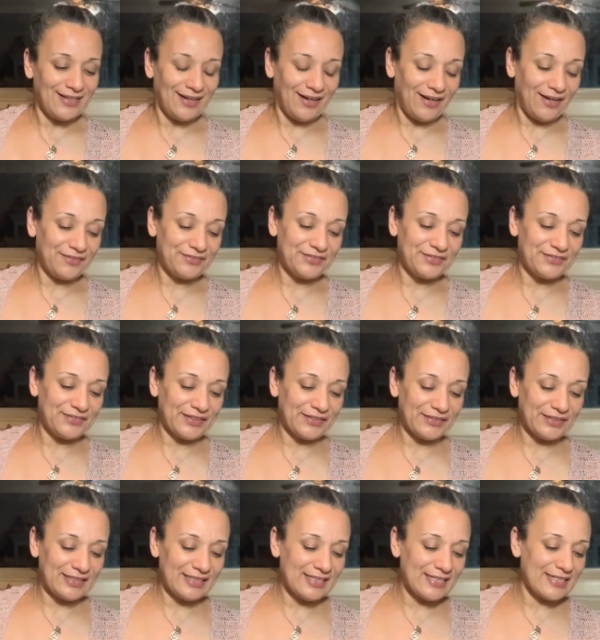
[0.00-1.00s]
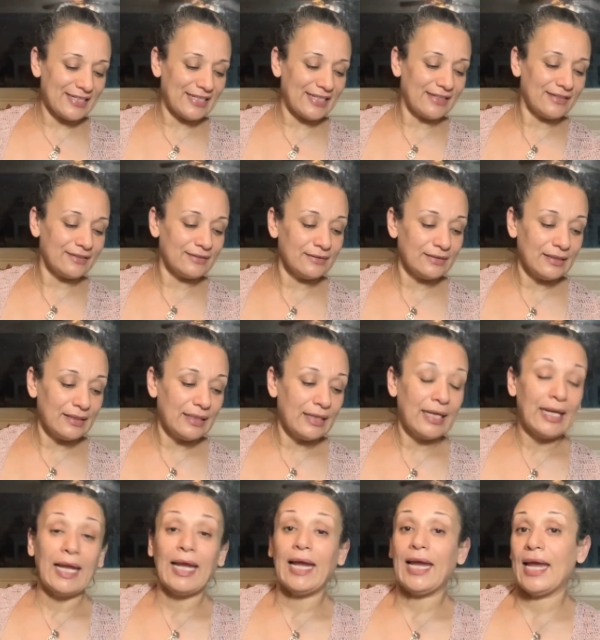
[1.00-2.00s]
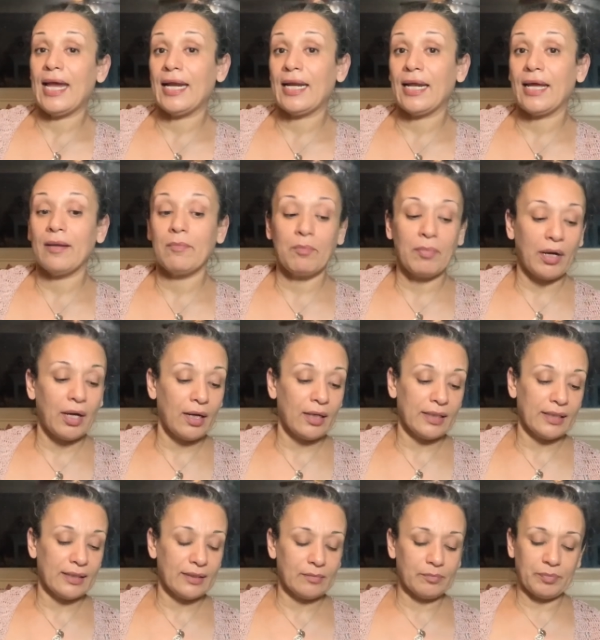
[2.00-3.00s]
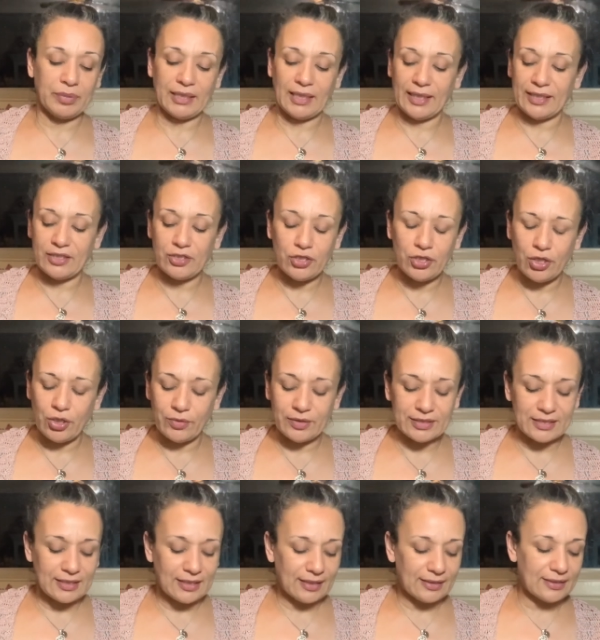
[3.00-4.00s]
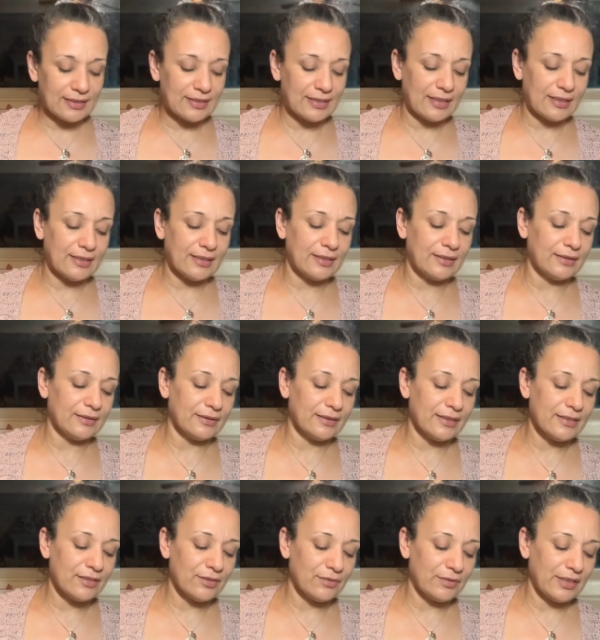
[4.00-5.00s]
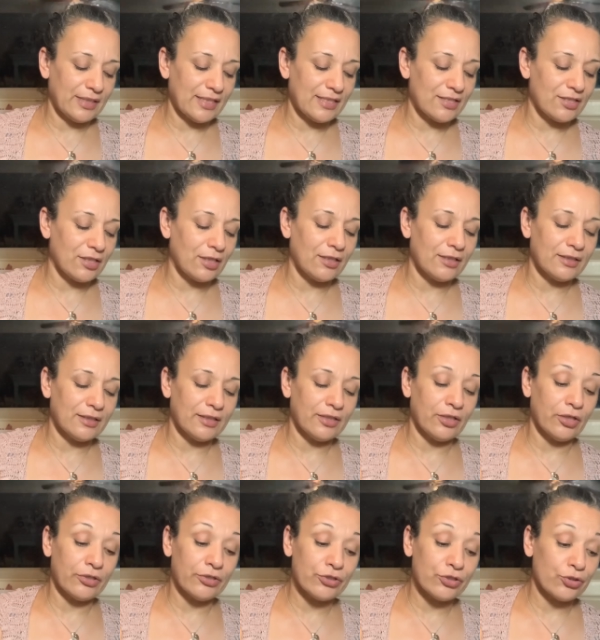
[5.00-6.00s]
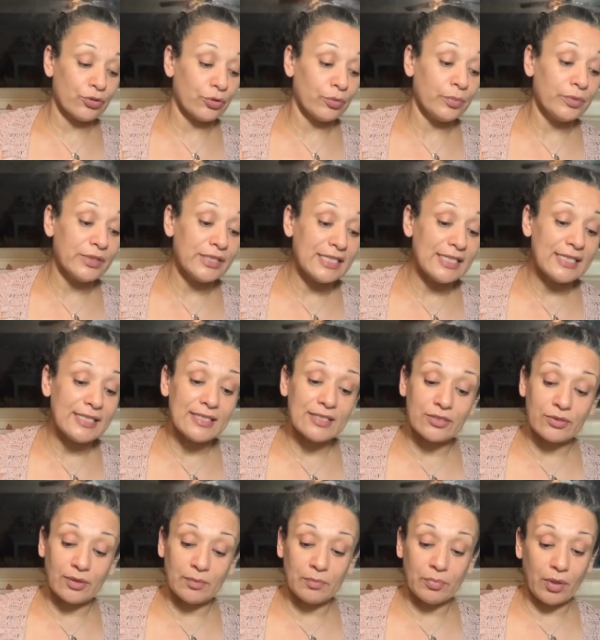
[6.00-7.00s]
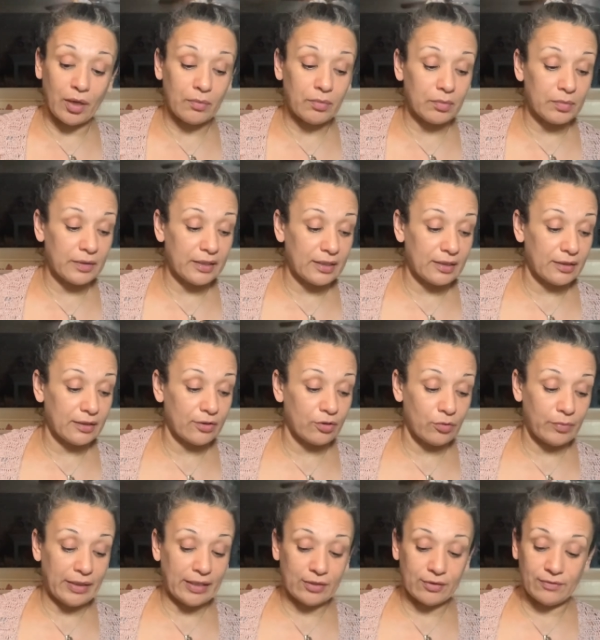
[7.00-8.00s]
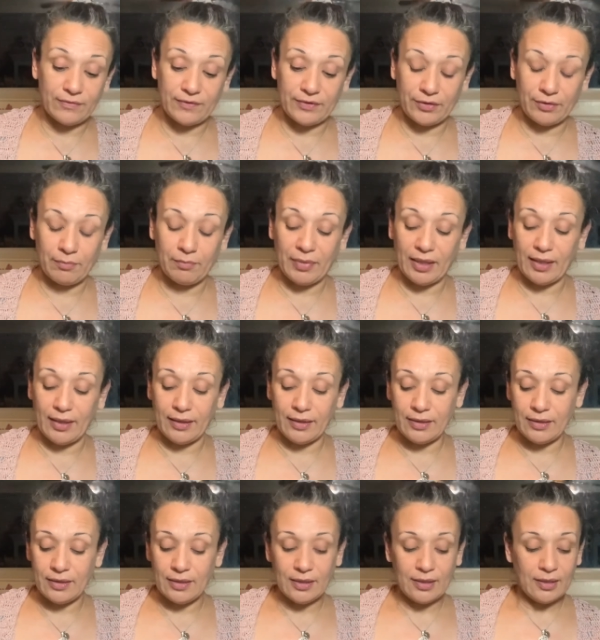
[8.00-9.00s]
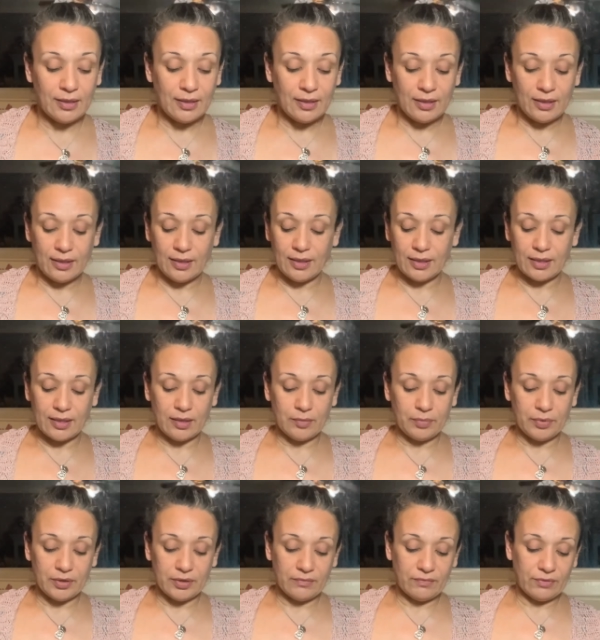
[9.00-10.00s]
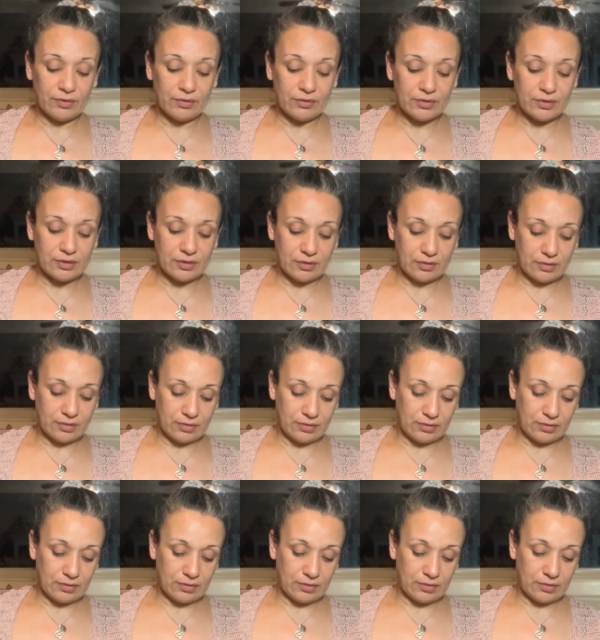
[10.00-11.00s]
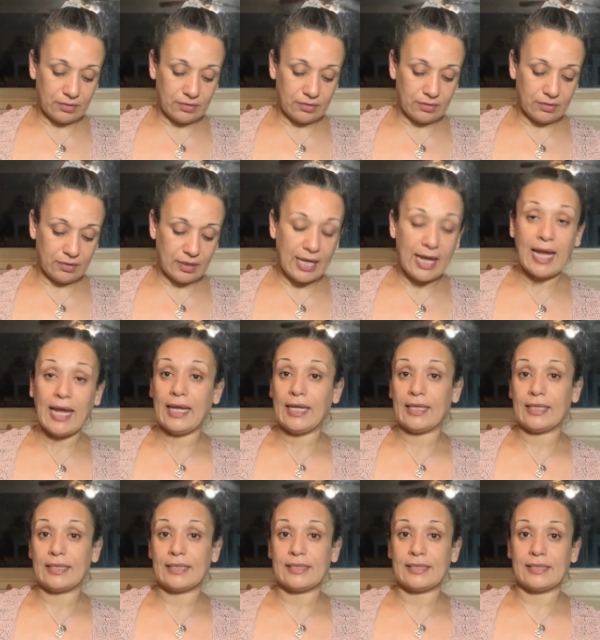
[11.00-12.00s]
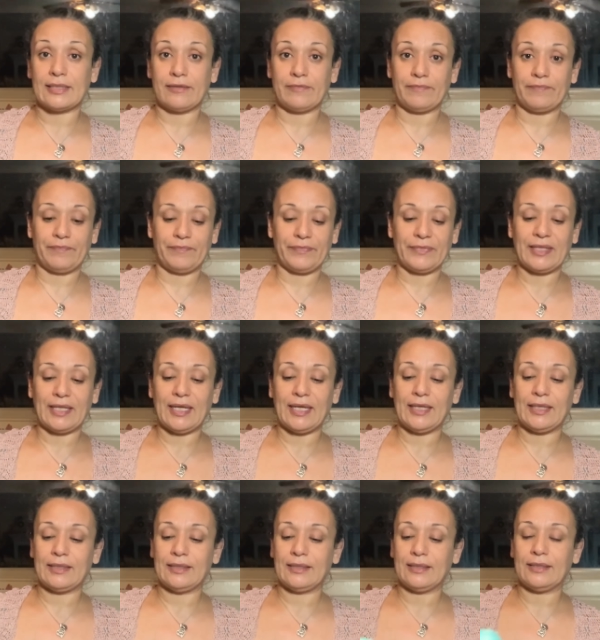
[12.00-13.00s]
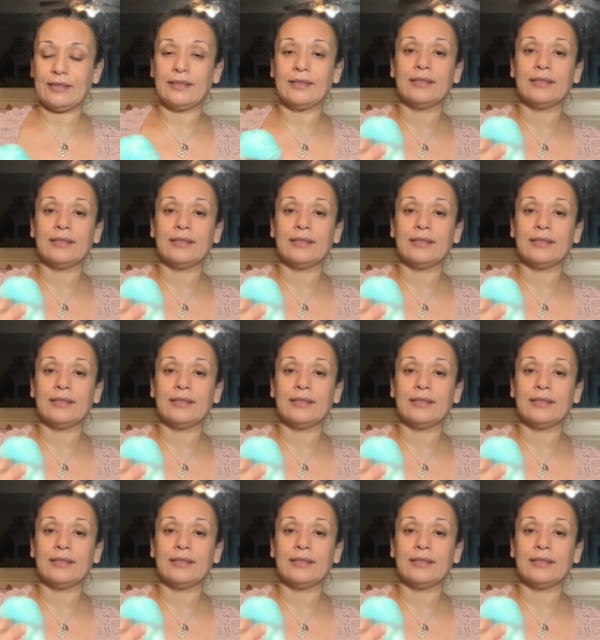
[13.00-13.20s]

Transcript: off of everything sale. And I bought it, but I know it's not the same color as the one I saw at the Yarn Store boutique. So I'm probably going to go back over there and buy a couple of those hanks. And uh,